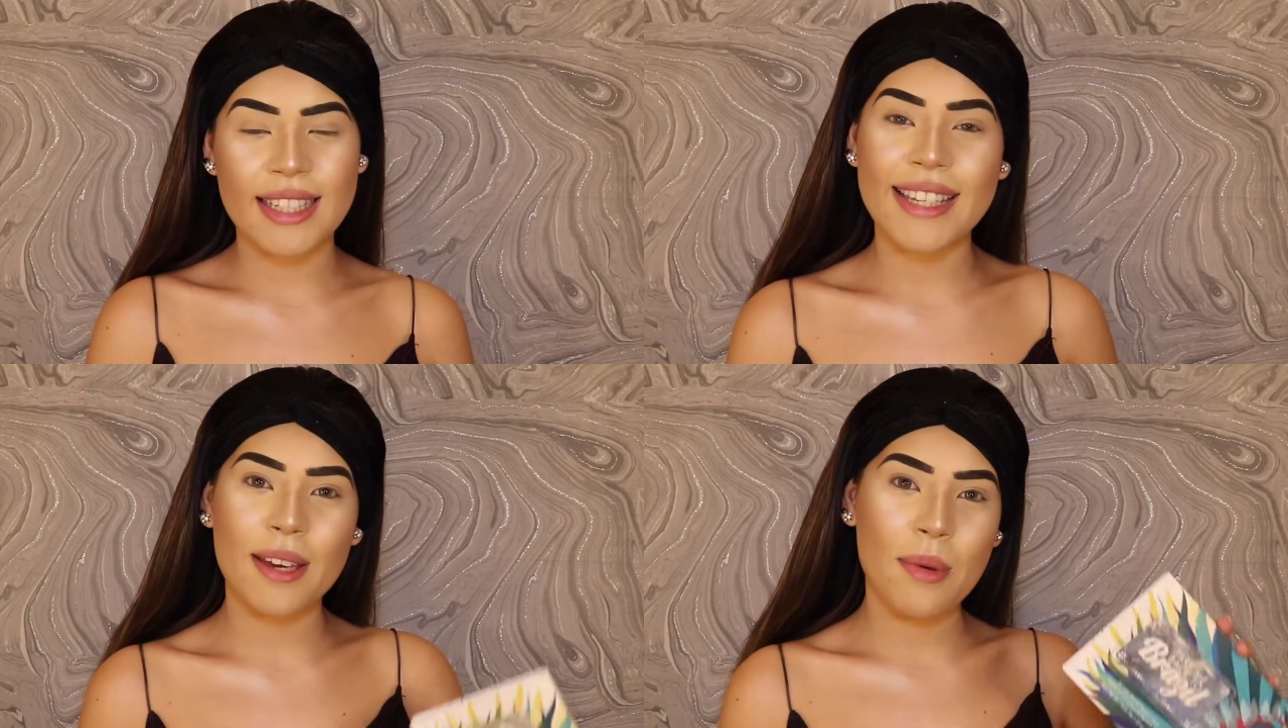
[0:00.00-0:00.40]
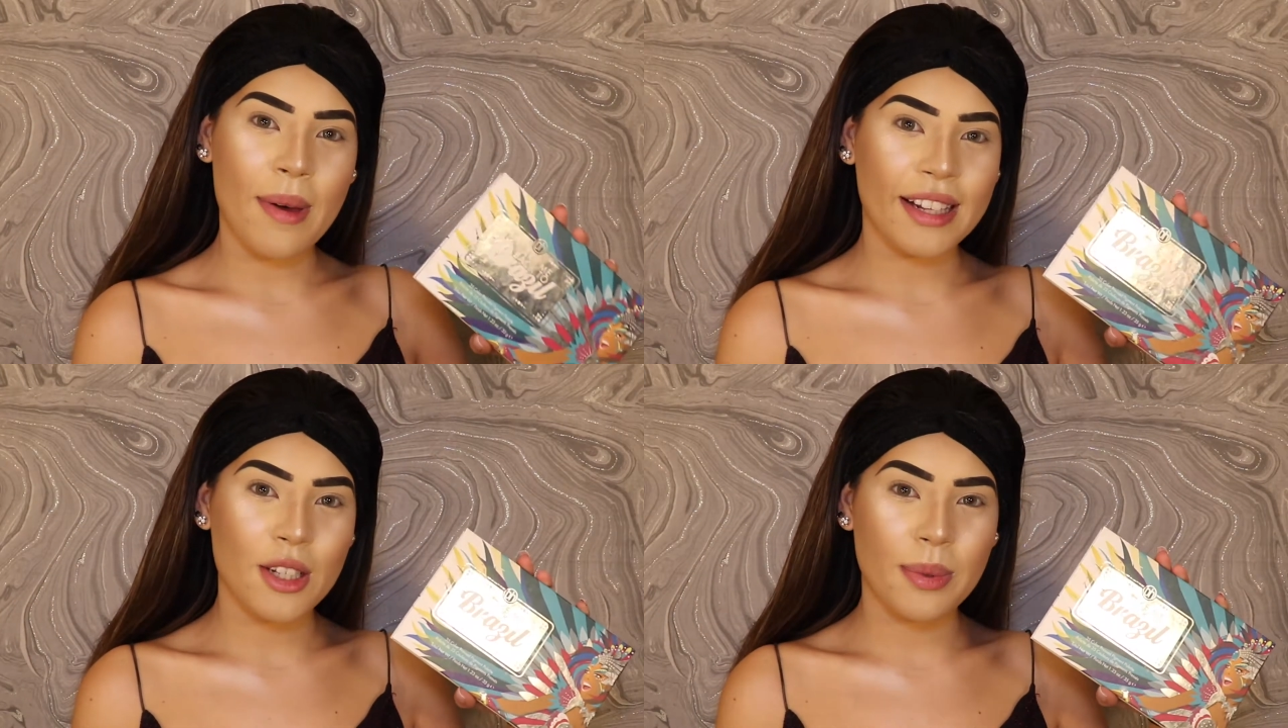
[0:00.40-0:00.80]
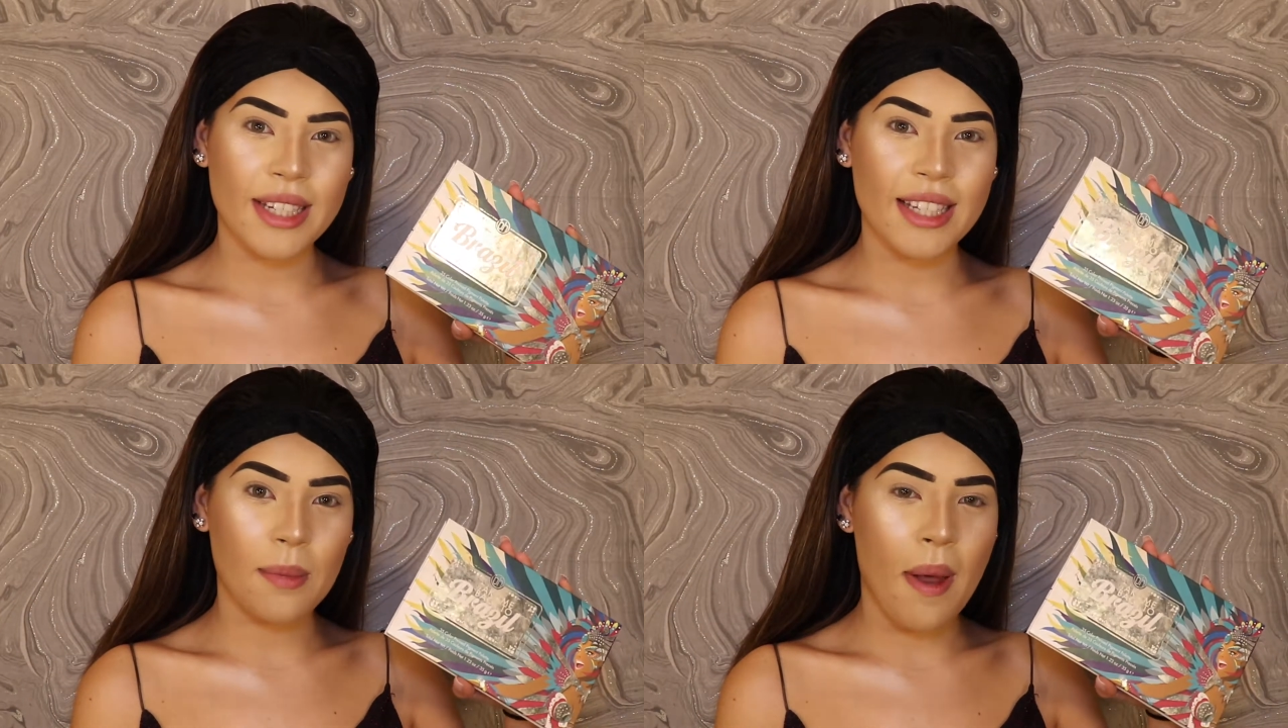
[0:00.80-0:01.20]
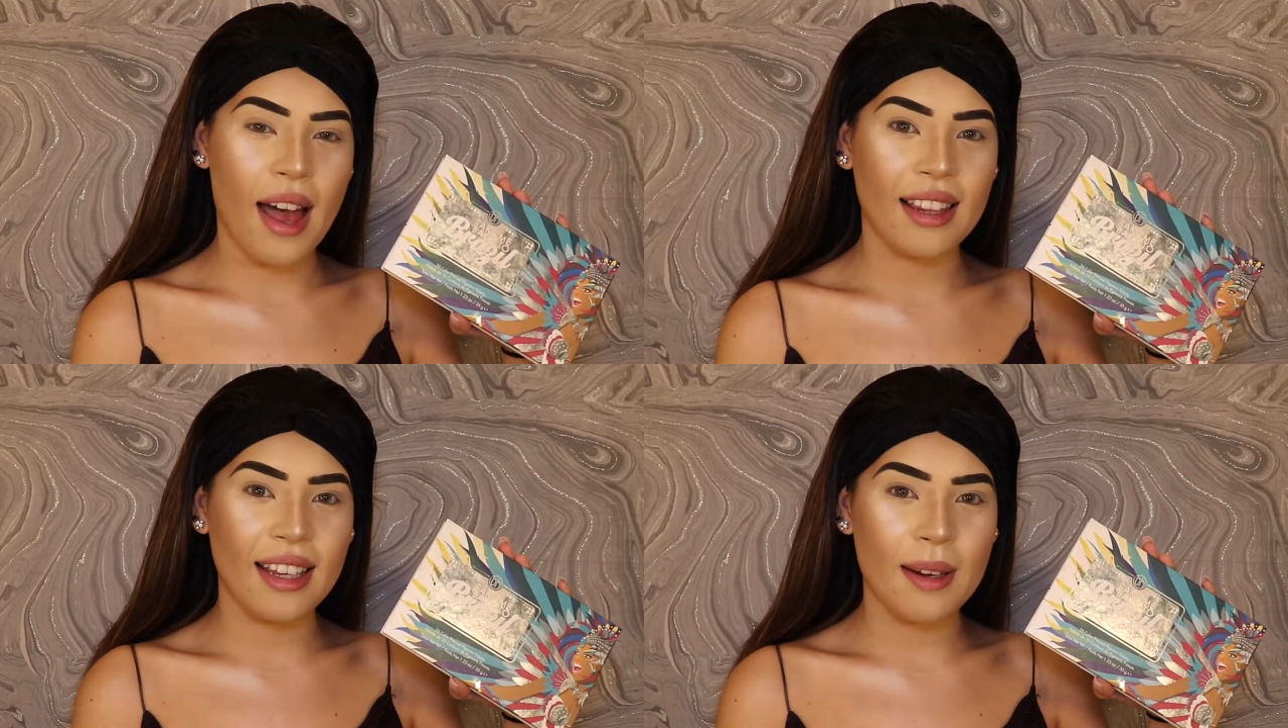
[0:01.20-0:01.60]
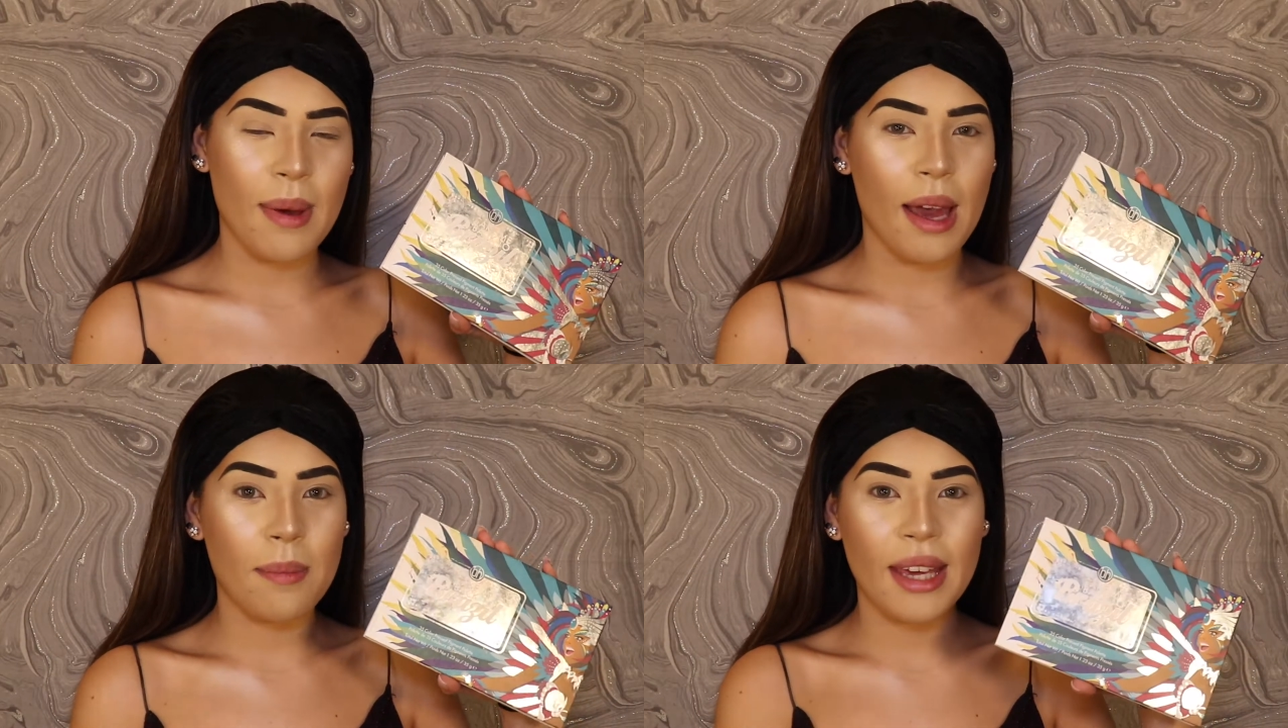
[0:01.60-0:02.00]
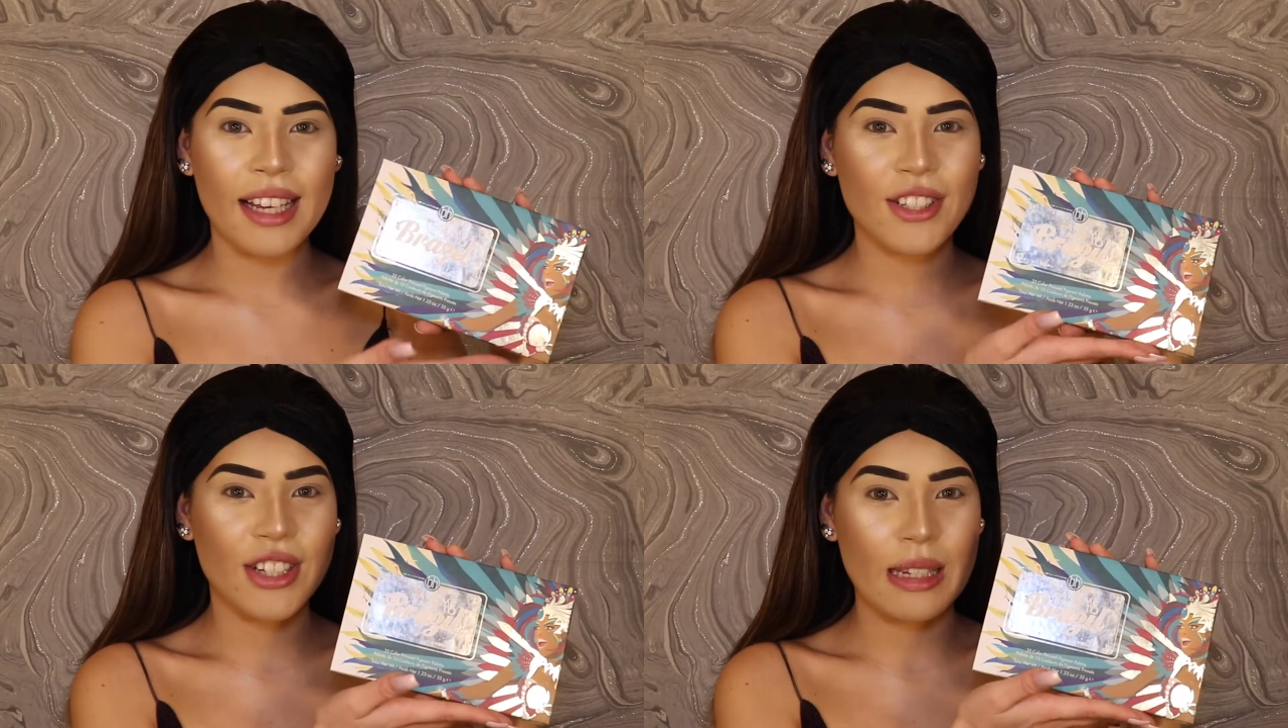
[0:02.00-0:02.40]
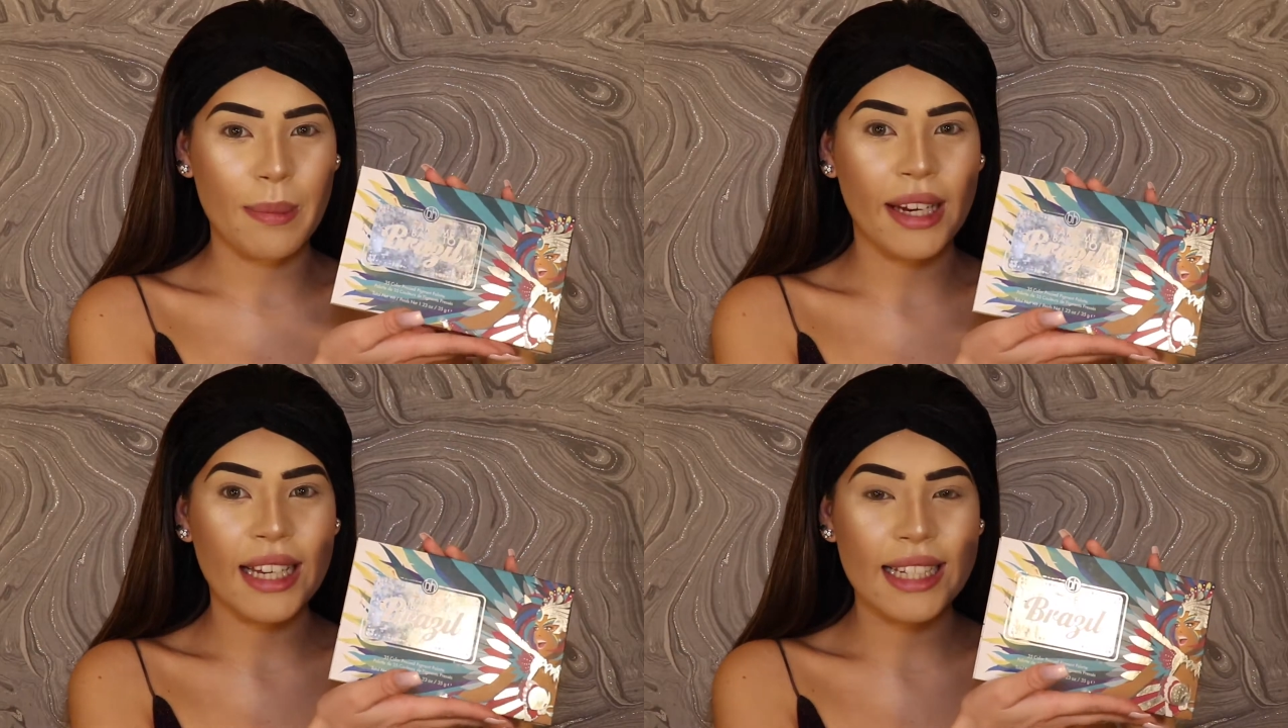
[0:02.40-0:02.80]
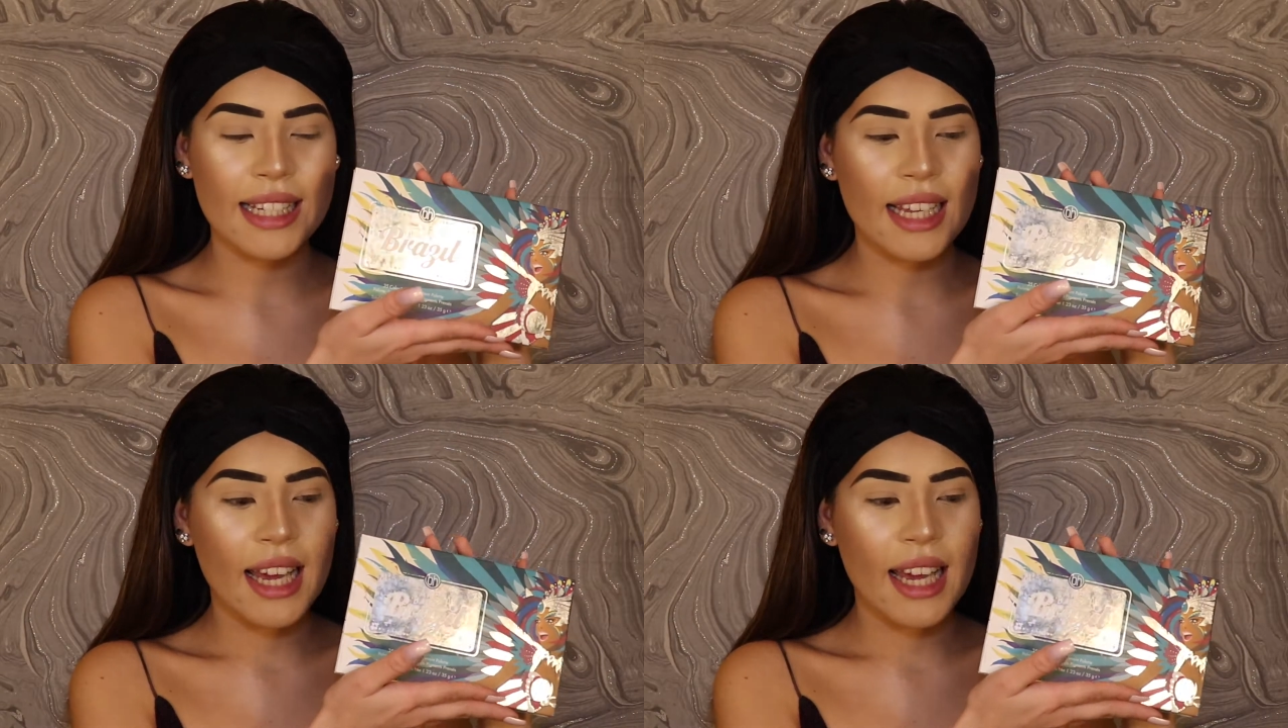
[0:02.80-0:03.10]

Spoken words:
Take Me Back to Brazil palette by BH Cosmetics.